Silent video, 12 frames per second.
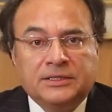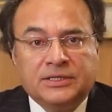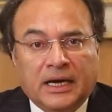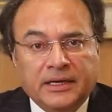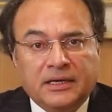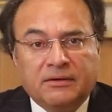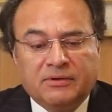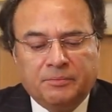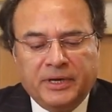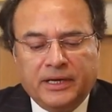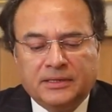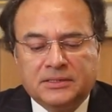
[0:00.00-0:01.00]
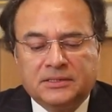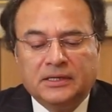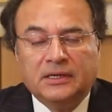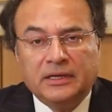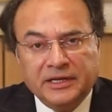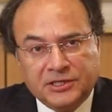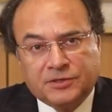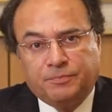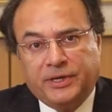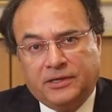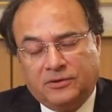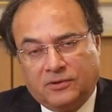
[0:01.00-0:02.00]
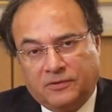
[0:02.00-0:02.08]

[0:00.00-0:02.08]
China remains the linchpin